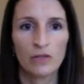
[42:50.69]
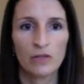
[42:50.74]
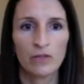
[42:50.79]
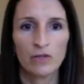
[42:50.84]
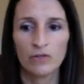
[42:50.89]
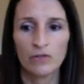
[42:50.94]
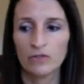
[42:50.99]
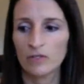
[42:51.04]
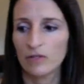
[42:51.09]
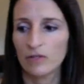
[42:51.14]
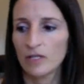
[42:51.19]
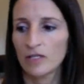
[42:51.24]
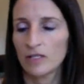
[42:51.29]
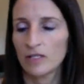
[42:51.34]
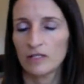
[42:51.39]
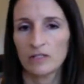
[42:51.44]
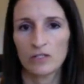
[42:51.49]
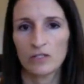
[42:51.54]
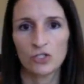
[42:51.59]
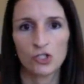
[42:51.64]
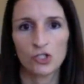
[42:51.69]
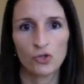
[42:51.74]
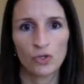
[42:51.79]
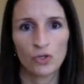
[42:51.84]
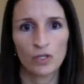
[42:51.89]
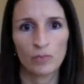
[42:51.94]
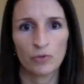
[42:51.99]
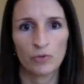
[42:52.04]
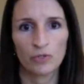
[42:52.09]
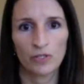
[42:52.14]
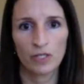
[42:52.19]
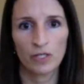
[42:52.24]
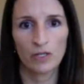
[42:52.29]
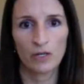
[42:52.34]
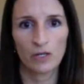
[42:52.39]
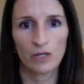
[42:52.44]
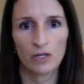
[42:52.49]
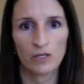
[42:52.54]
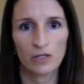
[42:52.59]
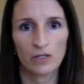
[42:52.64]
there's a thing that says join a birthday
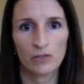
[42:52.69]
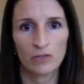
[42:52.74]
card